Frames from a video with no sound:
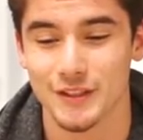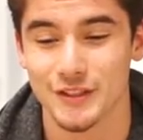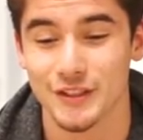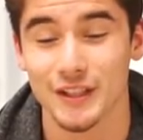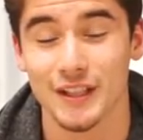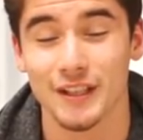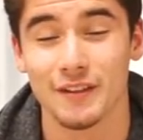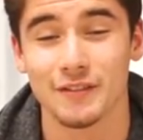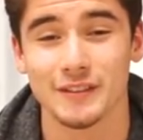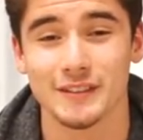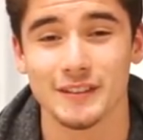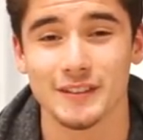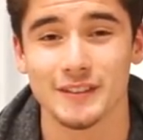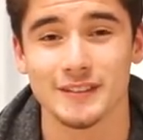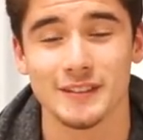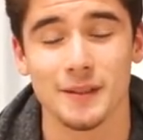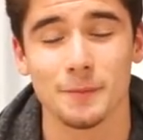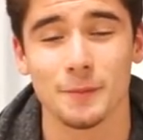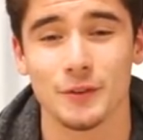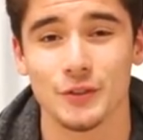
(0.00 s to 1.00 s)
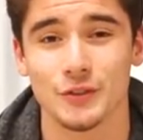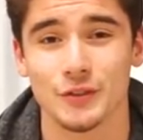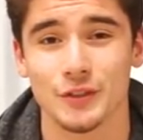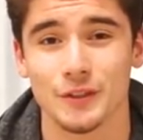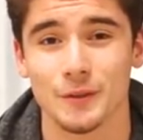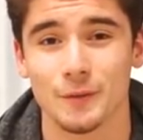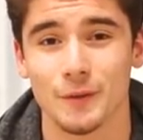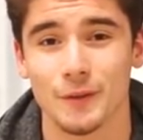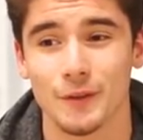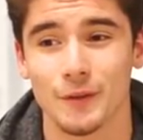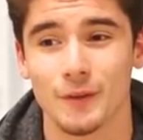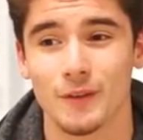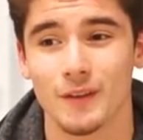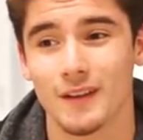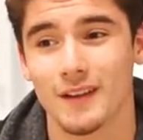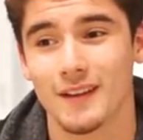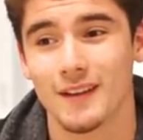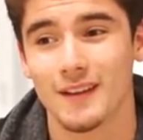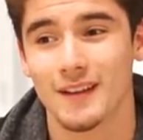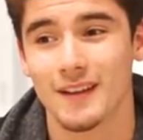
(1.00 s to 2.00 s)
share every single step of the journey with you,
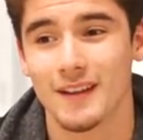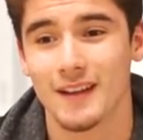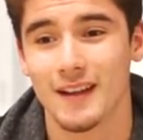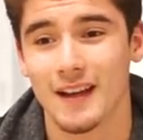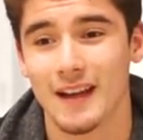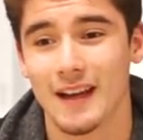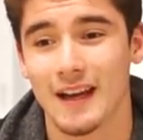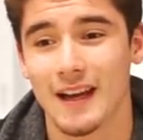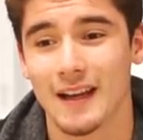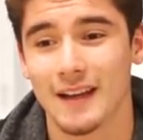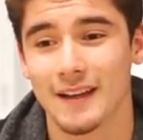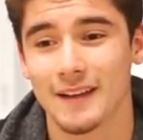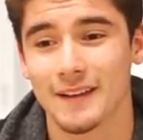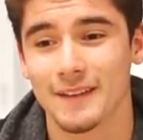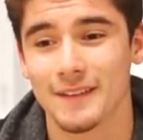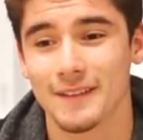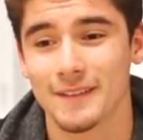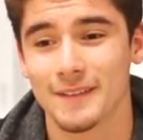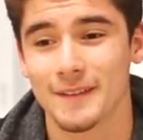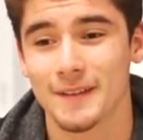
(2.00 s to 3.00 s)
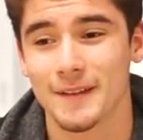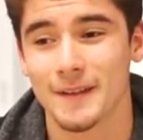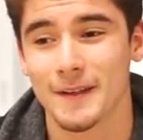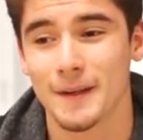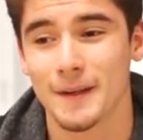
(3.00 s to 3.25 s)
and